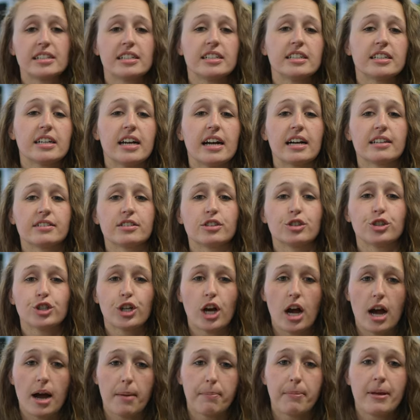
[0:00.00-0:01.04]
here at the
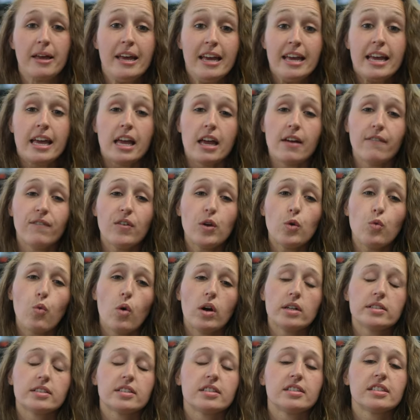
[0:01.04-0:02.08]
shop. If you
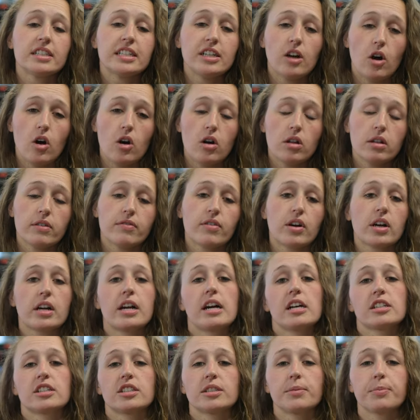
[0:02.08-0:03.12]
want to see all of our
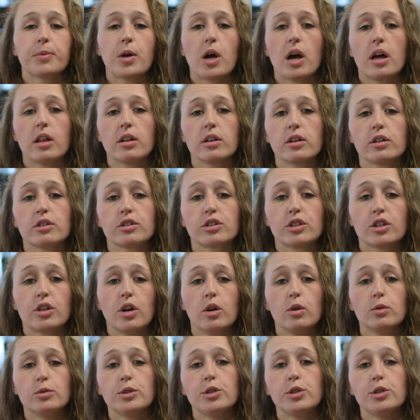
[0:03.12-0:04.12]
custom colors, go